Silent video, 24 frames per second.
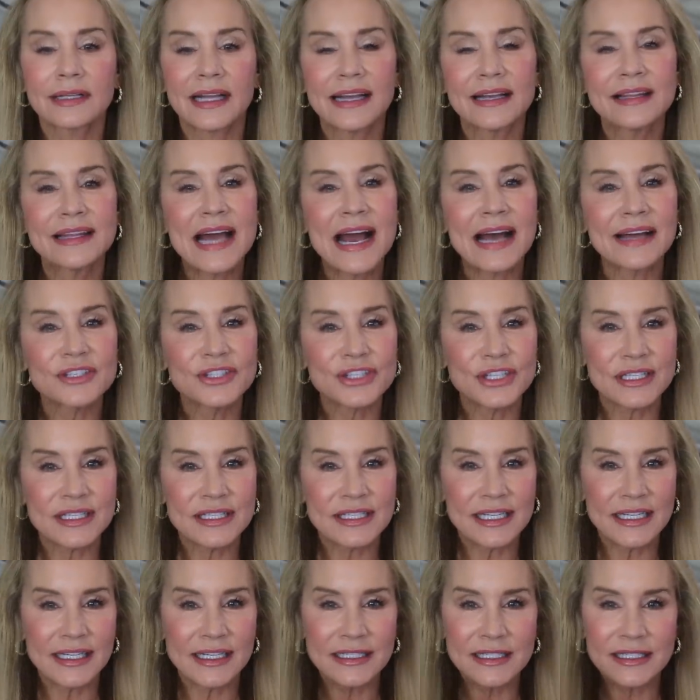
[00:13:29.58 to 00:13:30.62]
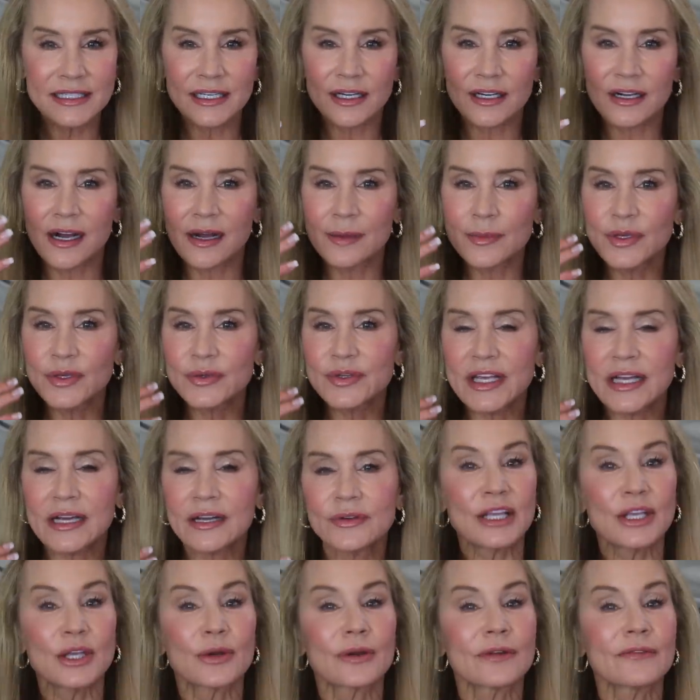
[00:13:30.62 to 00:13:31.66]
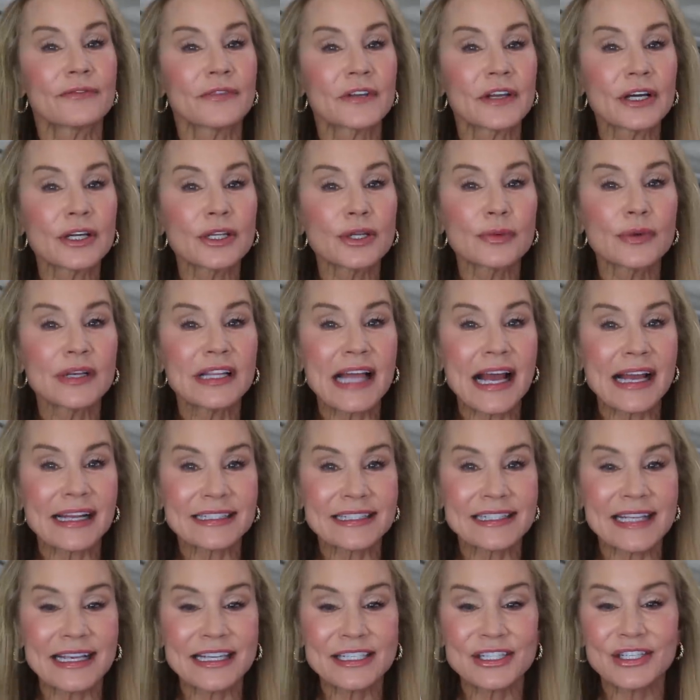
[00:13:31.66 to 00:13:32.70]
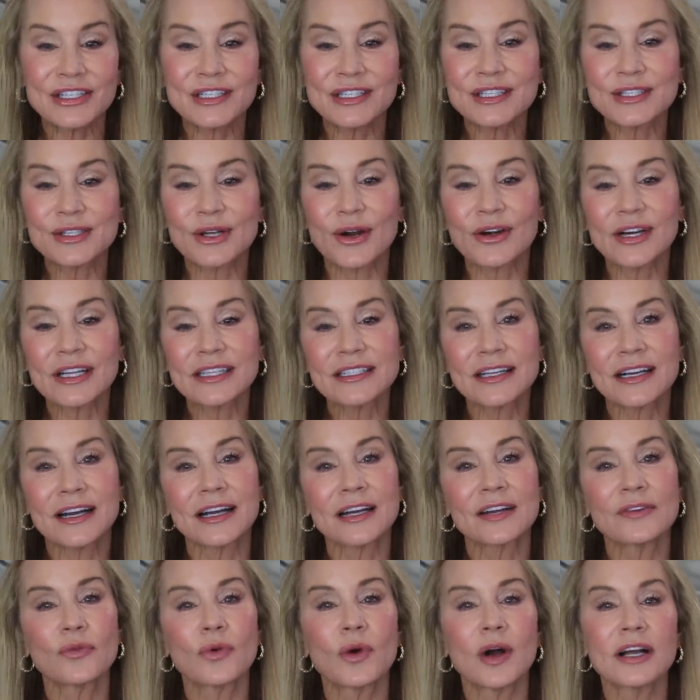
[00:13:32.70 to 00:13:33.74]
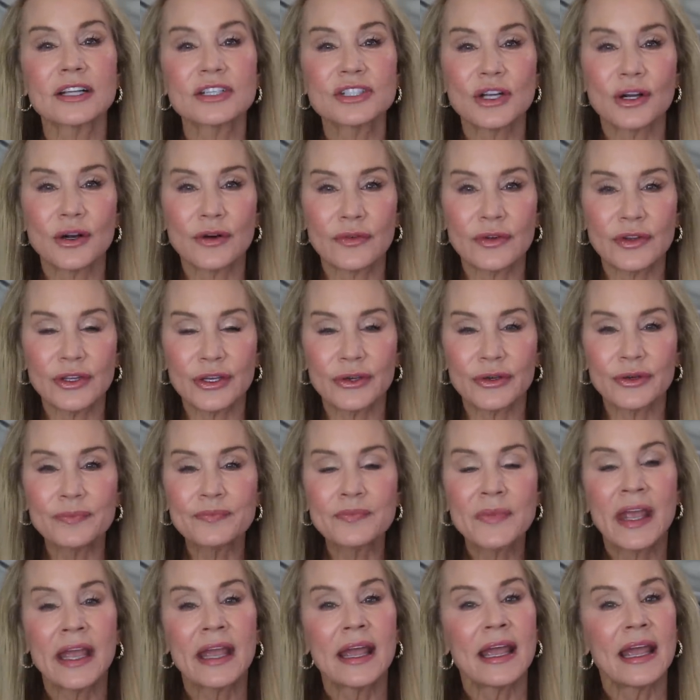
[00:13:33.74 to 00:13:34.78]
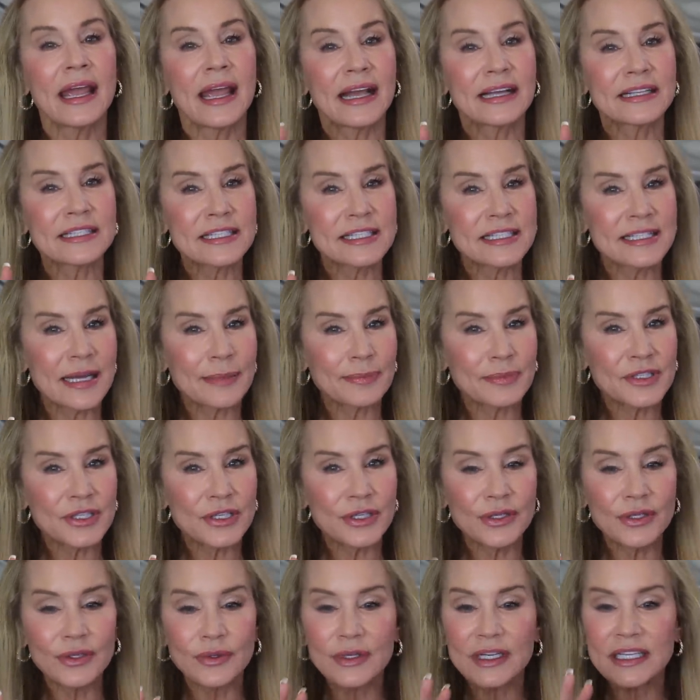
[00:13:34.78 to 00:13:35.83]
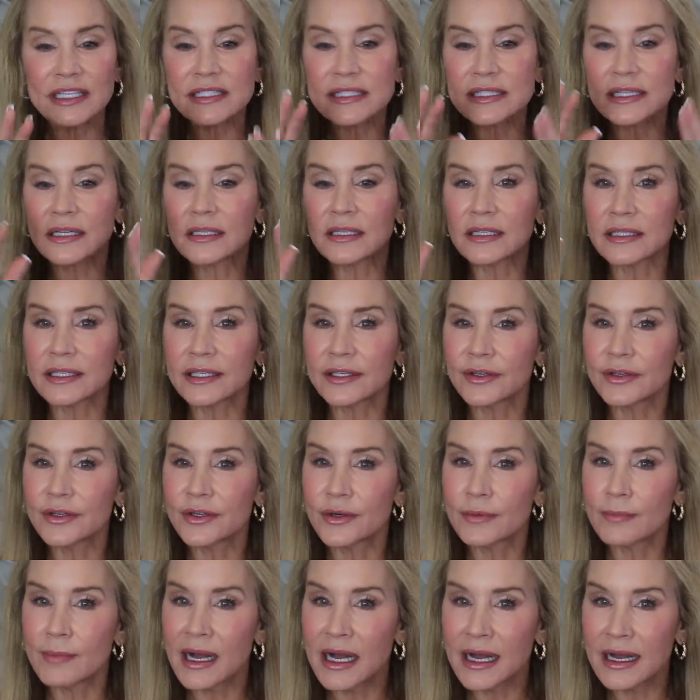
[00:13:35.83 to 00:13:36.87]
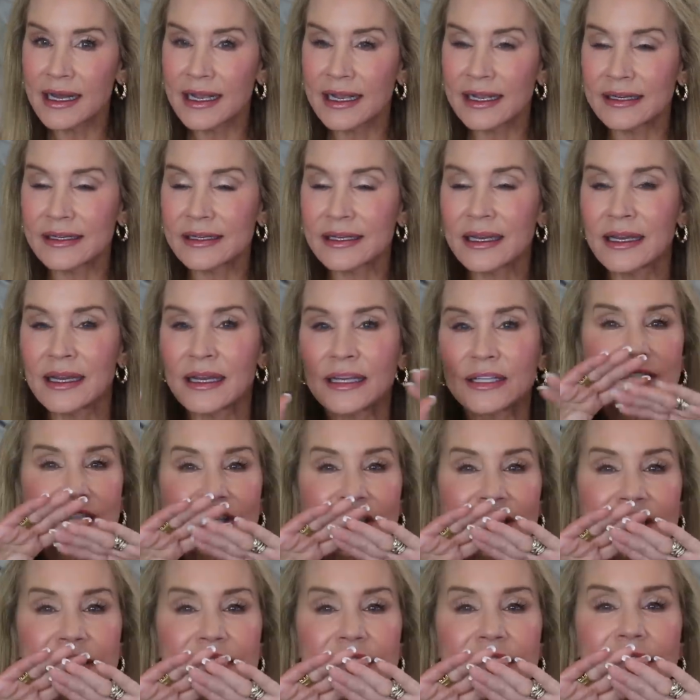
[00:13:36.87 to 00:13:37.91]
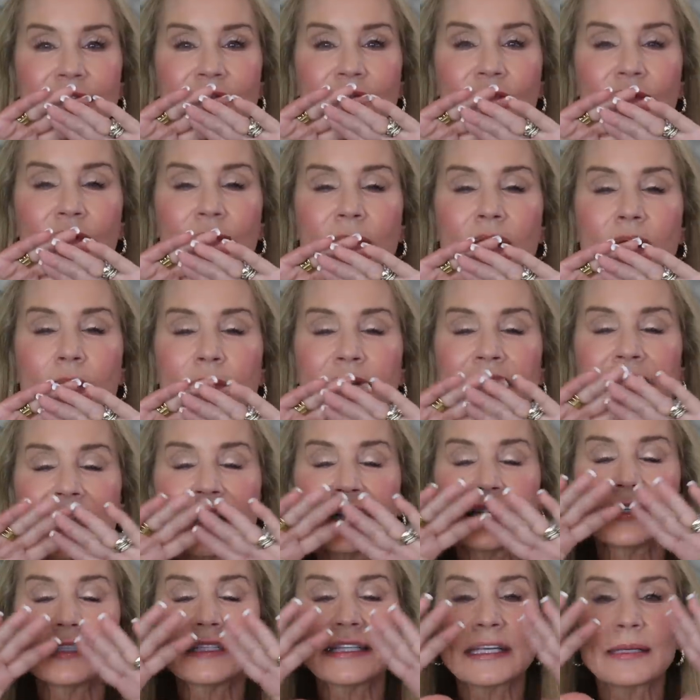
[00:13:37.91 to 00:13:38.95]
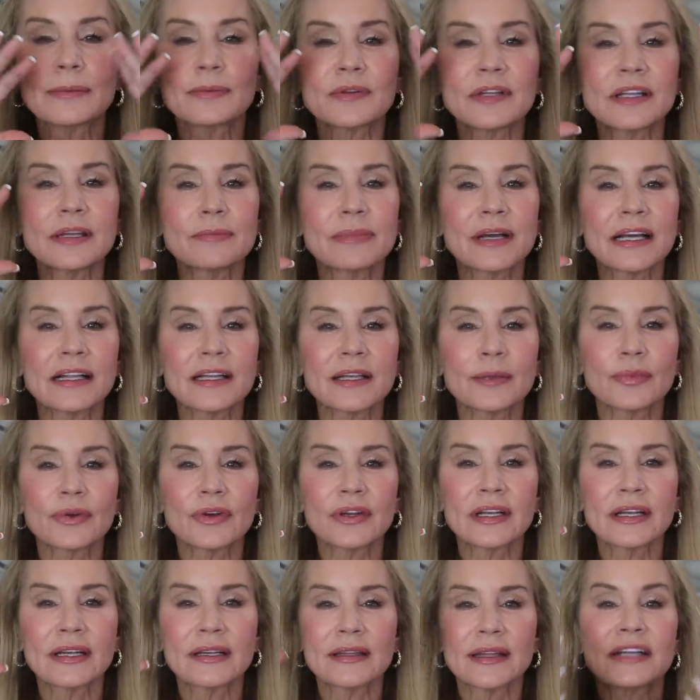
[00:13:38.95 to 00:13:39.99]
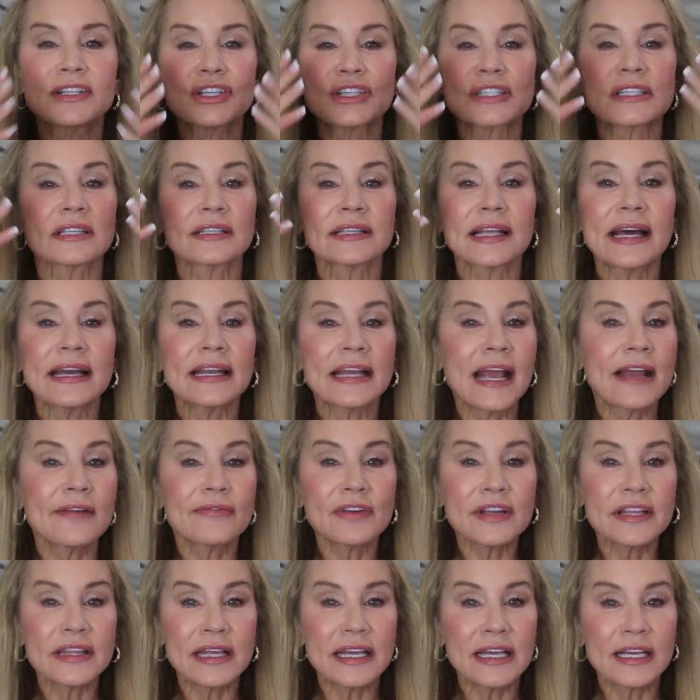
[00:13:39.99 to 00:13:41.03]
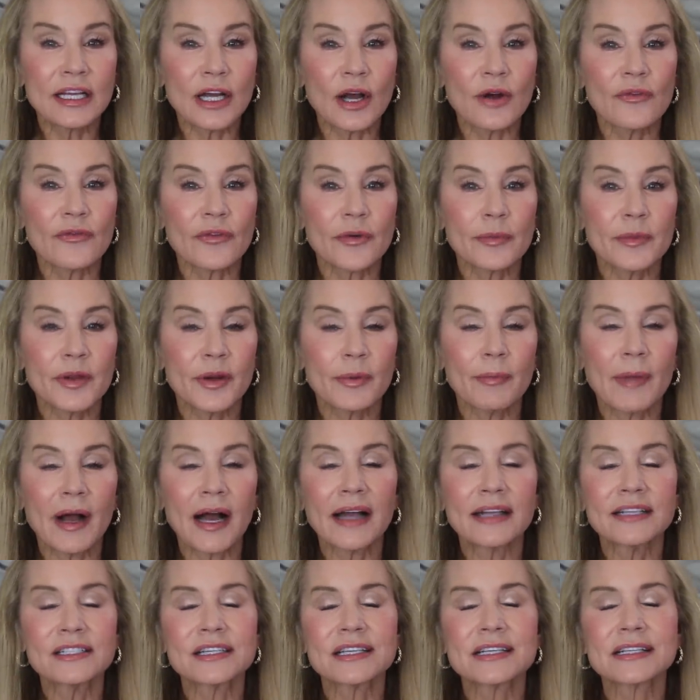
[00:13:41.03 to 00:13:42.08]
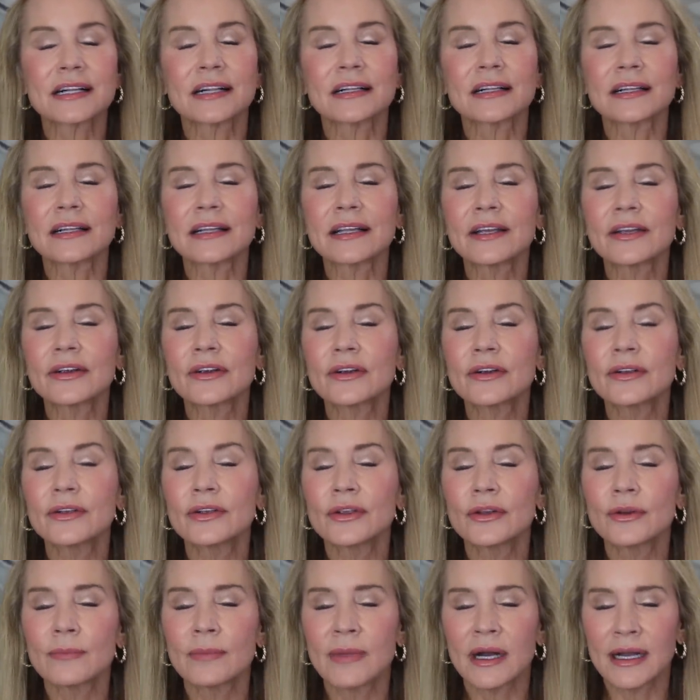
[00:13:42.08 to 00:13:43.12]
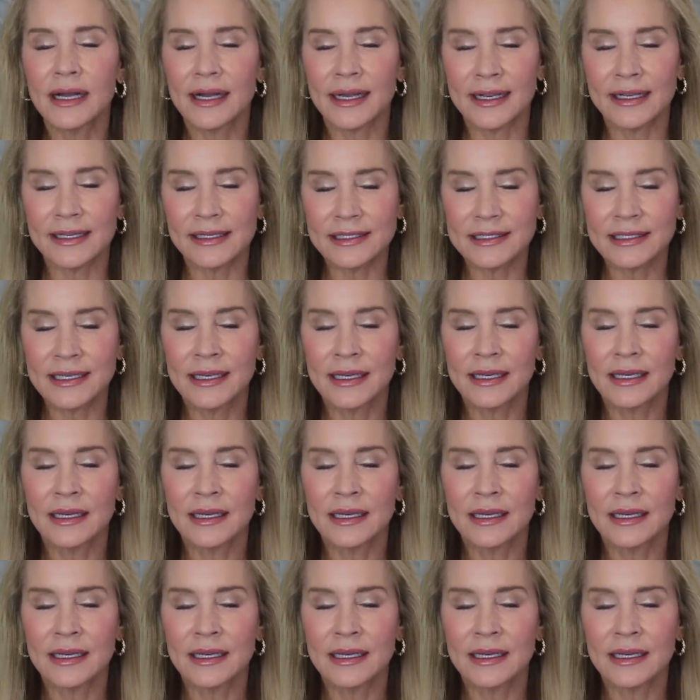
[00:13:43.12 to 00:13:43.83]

and that just tends to calm you down. You can feel the relaxation starting to kind of wash over you. And step two is to clear your mind. Just sit for a moment and deeply belly breathe and just let everything go from your mind. Just clear your mind,